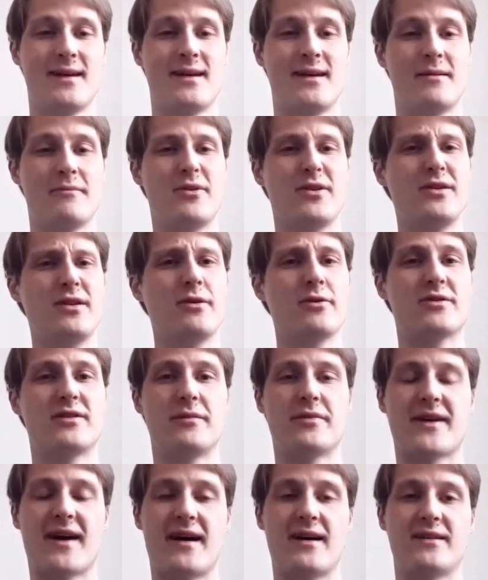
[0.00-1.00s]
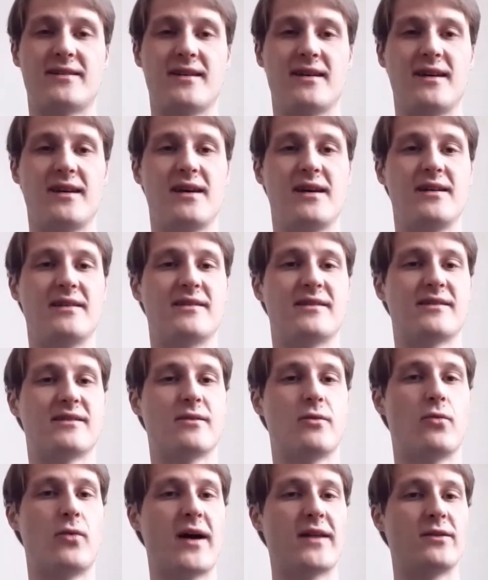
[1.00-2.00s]
But neurotypicality is
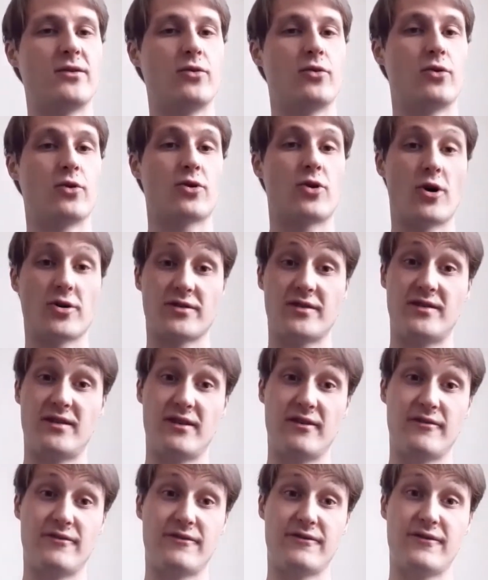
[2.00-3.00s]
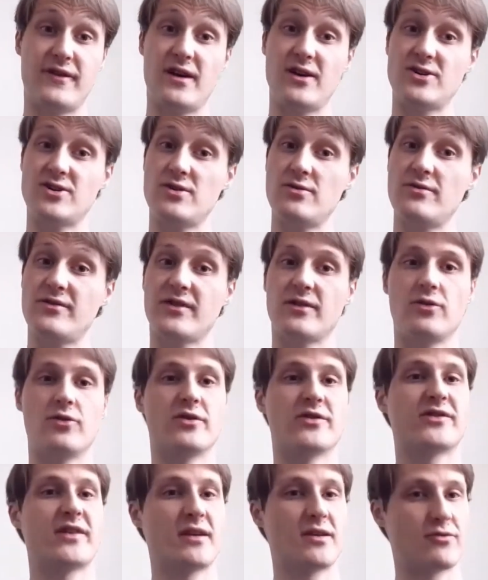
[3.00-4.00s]
when your cognitive issues and your
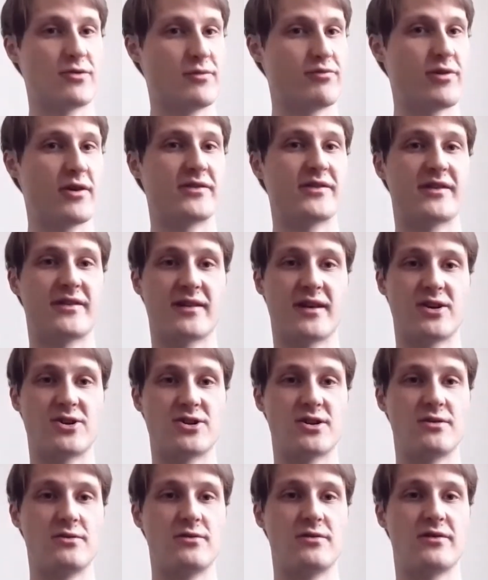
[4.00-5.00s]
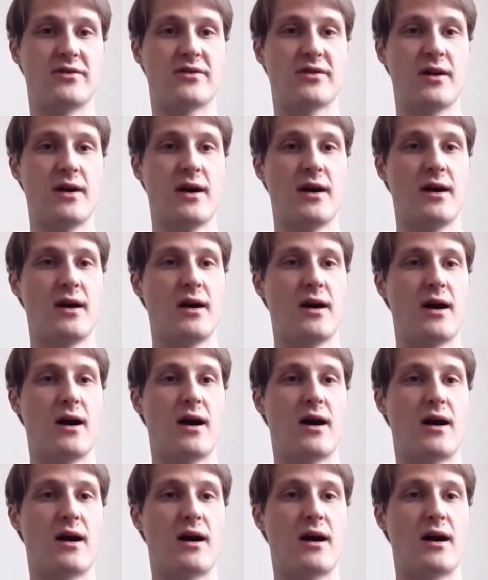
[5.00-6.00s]
sensory processing issues
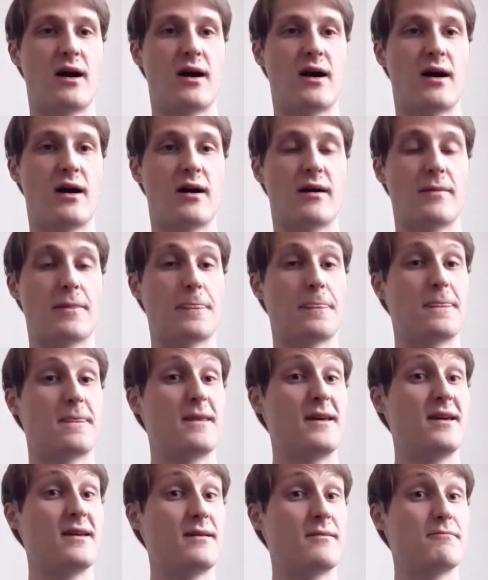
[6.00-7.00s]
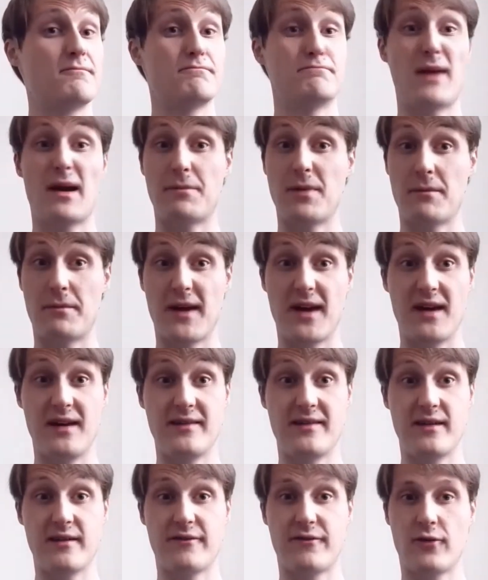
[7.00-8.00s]
are maybe a bit
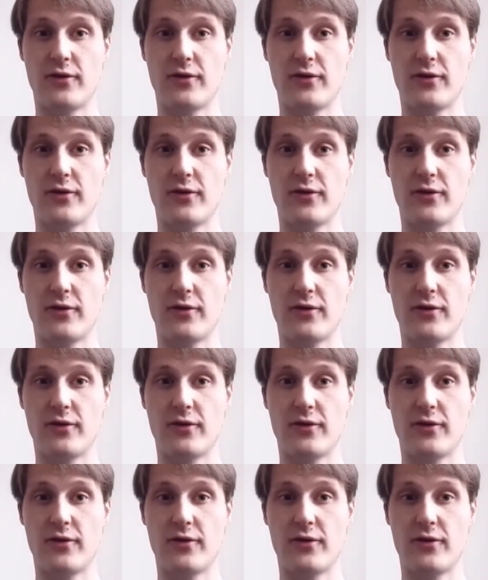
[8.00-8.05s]
easier for